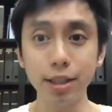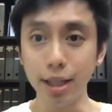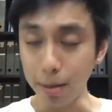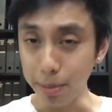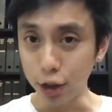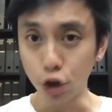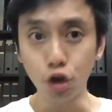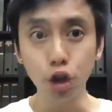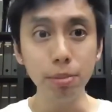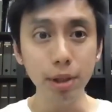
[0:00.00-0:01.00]
it can be
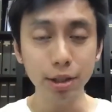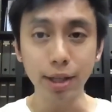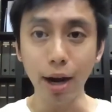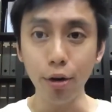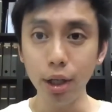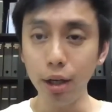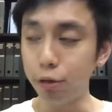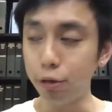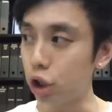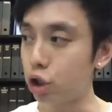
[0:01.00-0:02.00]
extremely scary if
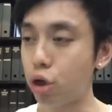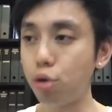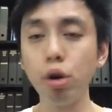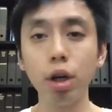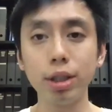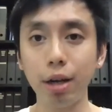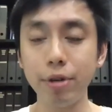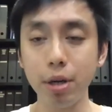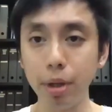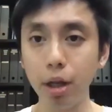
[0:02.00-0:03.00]
you just threw yourself
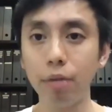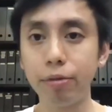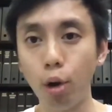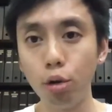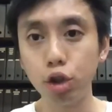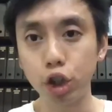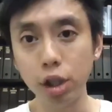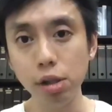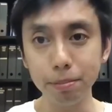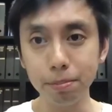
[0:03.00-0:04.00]
in the middle of the
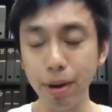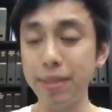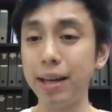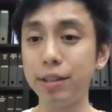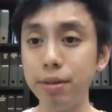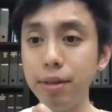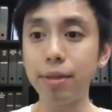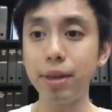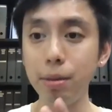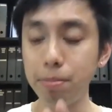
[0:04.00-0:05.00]
ocean, but there's
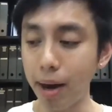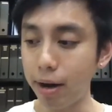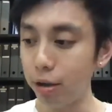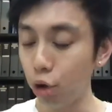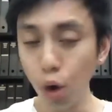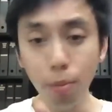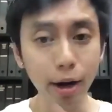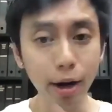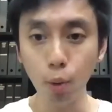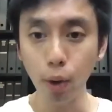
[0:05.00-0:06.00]
nothing better, no
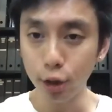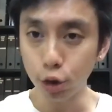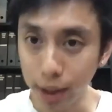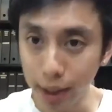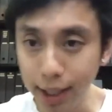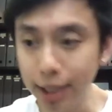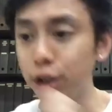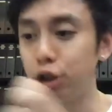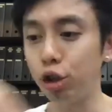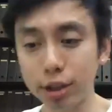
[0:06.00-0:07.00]
better way to
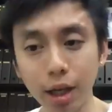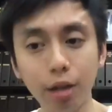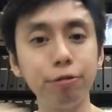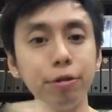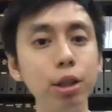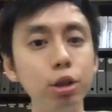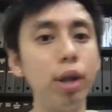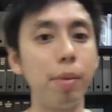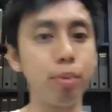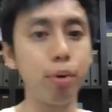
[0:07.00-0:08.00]
ease yourself into
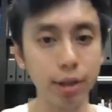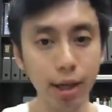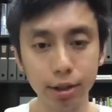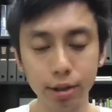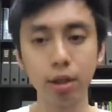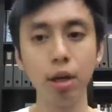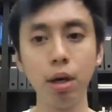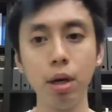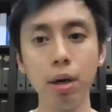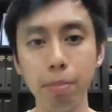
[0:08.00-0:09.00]
that process
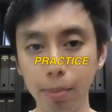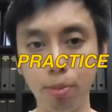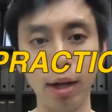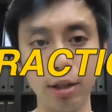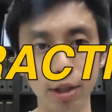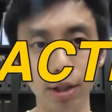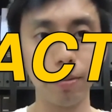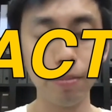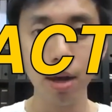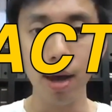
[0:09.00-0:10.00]
by practicing.
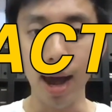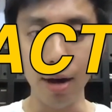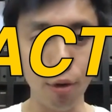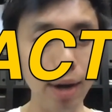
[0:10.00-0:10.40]
And right